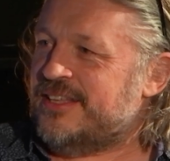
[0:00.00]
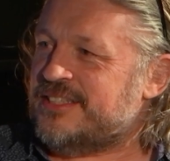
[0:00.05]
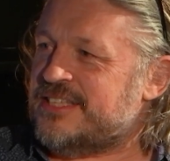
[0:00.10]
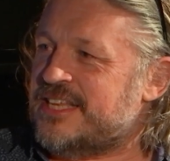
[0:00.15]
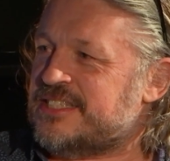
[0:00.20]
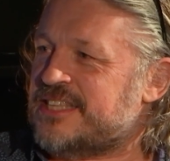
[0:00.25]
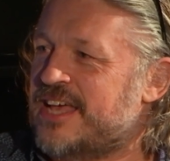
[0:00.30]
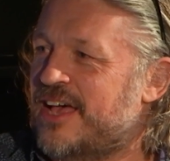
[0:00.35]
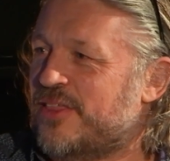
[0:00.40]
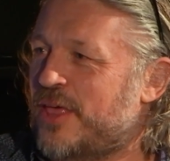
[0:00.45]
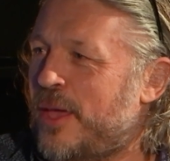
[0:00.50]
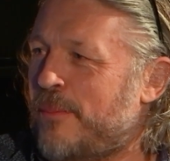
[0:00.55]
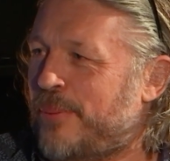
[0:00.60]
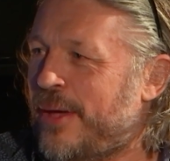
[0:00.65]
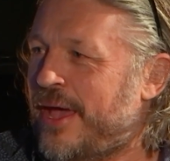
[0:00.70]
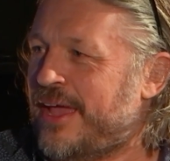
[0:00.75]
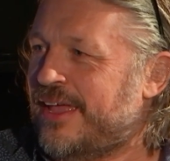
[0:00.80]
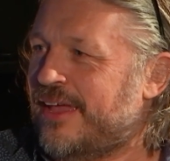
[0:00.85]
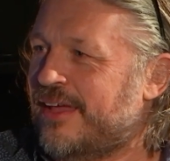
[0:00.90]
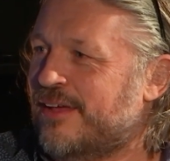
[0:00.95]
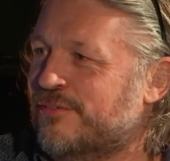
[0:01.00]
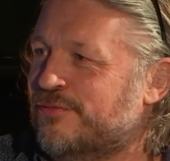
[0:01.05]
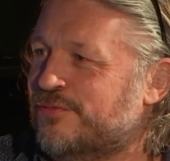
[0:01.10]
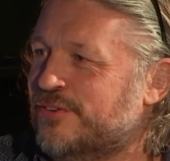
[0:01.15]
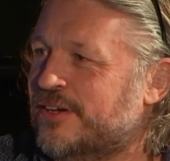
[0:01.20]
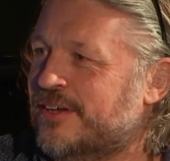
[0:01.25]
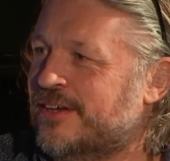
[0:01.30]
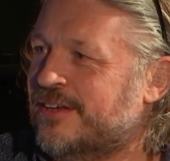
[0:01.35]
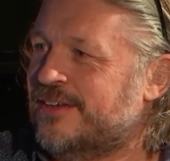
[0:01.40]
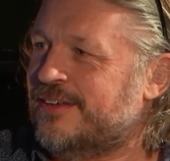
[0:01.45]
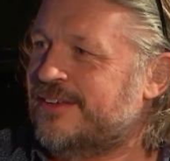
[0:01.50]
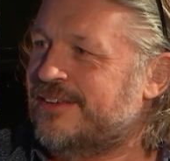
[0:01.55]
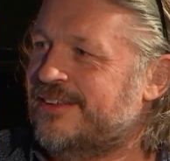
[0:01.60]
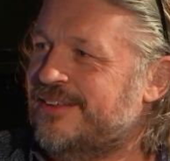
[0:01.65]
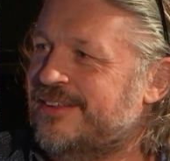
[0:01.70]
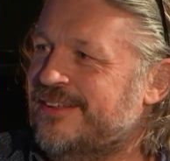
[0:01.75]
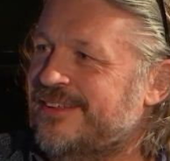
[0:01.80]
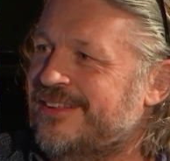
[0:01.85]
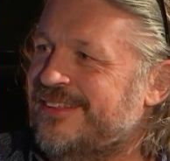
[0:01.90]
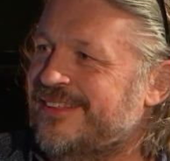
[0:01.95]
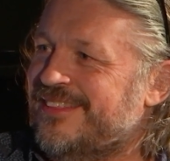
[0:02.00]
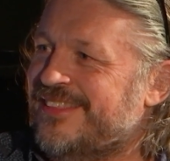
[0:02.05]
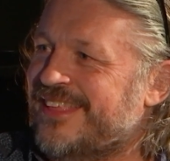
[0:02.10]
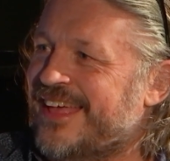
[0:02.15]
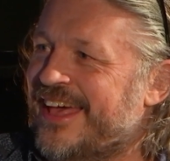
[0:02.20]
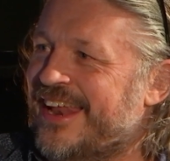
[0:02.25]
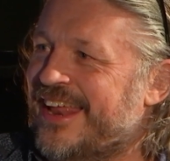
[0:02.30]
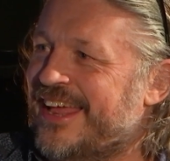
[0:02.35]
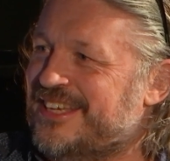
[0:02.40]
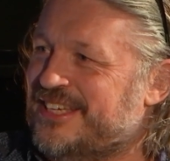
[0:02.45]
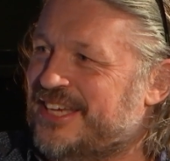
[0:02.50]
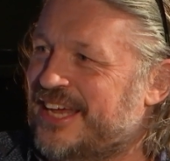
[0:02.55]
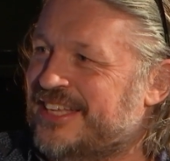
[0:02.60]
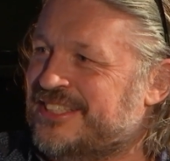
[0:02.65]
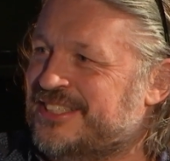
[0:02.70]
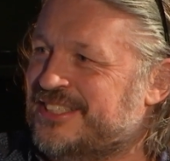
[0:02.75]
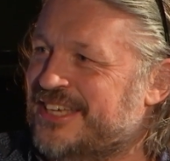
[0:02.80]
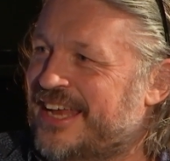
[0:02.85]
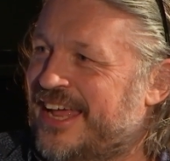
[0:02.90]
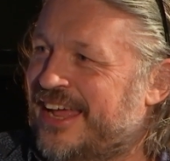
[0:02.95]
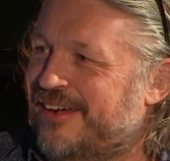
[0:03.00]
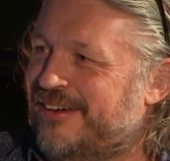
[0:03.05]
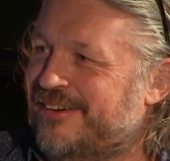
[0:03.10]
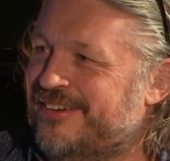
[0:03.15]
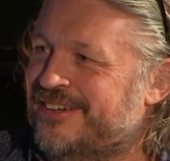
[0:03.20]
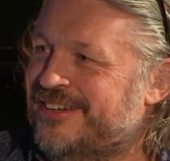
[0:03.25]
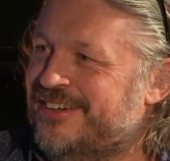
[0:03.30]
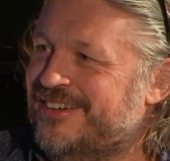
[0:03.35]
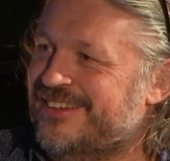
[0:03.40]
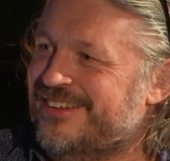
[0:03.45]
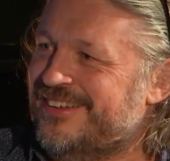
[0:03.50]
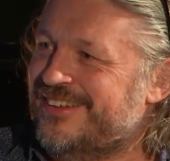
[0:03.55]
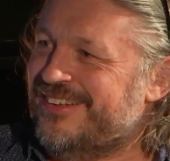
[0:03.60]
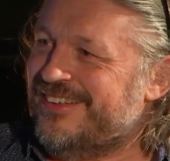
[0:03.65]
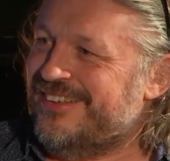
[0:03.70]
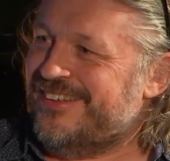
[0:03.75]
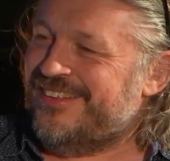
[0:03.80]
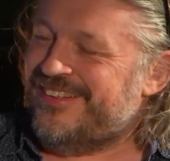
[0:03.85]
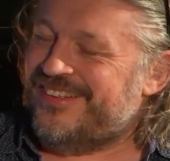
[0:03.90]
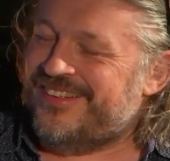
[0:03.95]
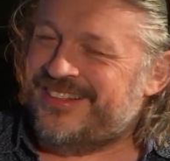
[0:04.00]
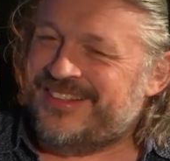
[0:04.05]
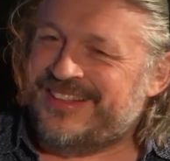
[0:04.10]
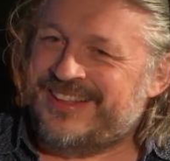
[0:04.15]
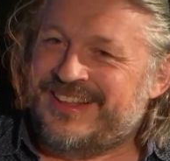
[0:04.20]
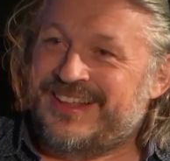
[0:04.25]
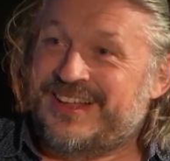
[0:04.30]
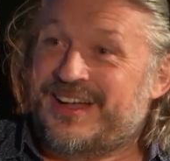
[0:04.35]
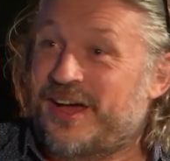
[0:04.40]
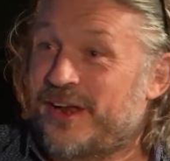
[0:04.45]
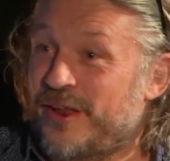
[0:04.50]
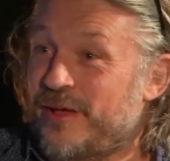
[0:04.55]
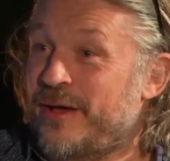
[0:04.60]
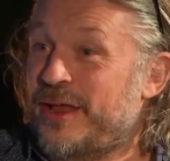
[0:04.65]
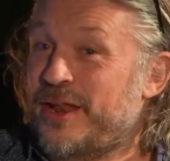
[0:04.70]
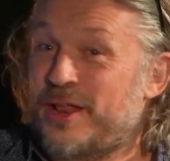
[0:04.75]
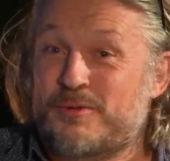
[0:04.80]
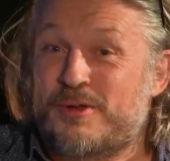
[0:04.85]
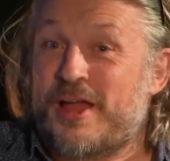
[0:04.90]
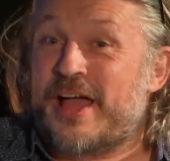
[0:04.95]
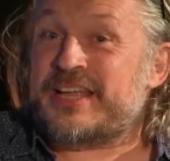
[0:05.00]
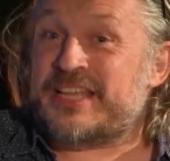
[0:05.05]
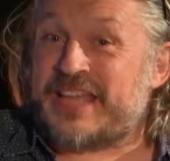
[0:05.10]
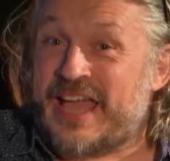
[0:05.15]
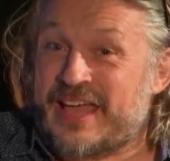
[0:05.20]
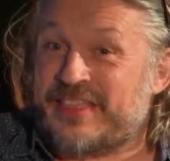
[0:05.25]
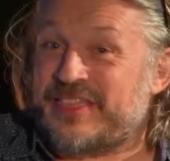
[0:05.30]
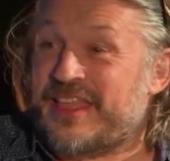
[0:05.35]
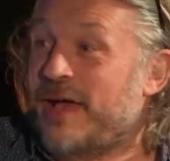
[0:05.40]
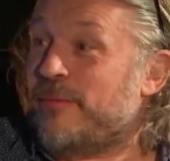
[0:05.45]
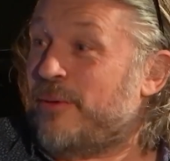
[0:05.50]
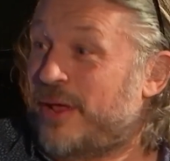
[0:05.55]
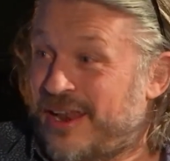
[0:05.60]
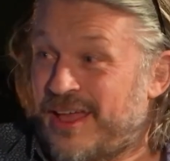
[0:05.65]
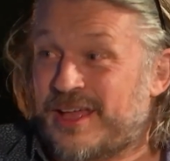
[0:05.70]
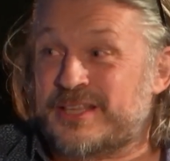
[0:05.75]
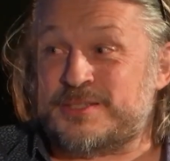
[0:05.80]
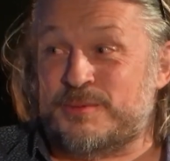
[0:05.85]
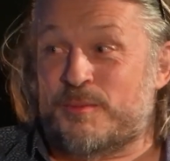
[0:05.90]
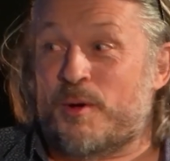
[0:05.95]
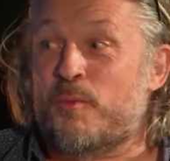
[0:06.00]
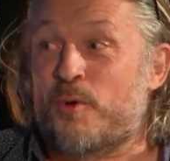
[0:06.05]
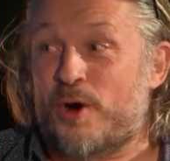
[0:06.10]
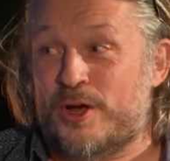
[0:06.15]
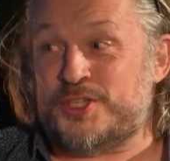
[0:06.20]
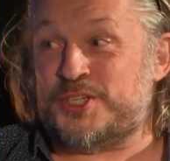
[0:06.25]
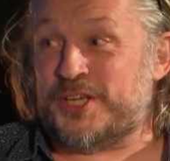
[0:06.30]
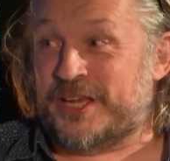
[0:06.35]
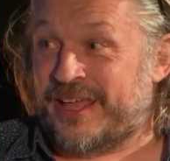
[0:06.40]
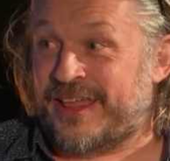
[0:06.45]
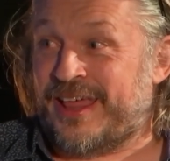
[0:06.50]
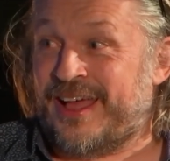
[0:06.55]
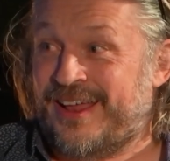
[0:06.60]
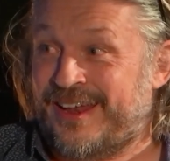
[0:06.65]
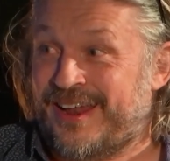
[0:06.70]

this how they're paying for the NHS now? I don't like getting that, but I like someone watching it.